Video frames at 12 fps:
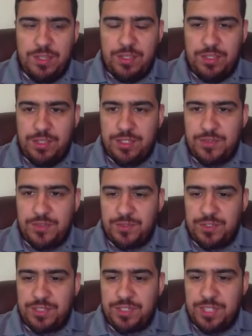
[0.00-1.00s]
that this is for
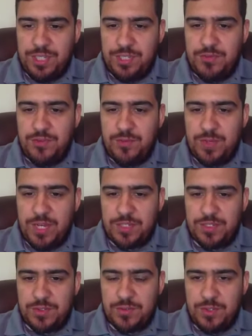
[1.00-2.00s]
the City of El
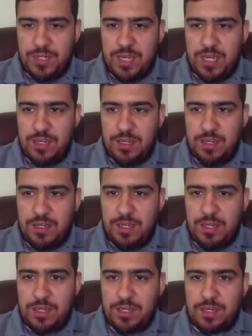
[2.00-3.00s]
Paso, not
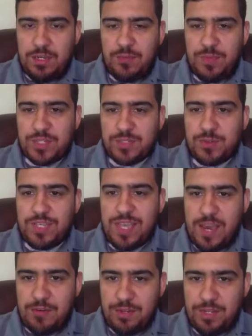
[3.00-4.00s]
El Paso
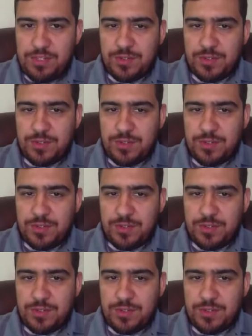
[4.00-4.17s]
County.